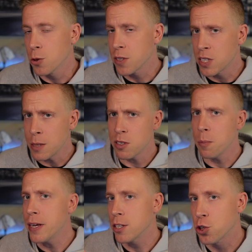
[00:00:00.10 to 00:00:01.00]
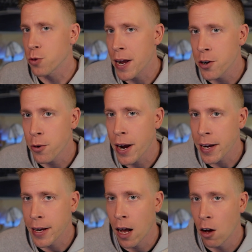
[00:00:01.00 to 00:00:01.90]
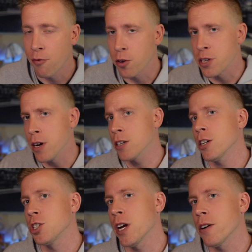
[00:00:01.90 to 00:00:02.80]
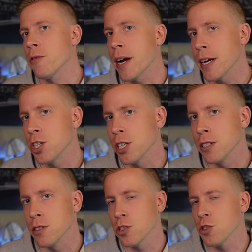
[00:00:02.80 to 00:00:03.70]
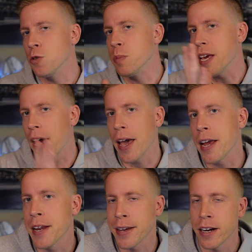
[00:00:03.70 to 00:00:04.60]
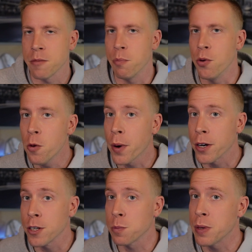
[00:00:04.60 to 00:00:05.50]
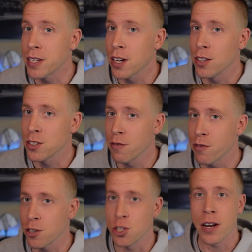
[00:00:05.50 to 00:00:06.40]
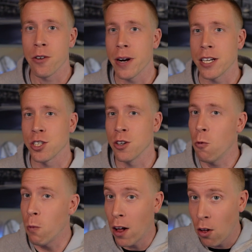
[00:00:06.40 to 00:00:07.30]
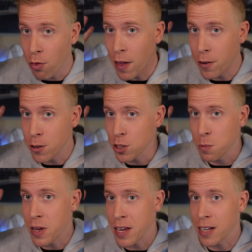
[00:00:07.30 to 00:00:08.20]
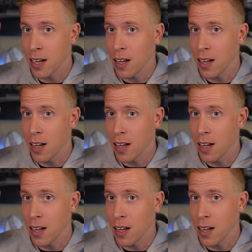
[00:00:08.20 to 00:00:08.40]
it seems to be a trend right now for younger generations to be hating on boomers because of their generational wealth that they're just being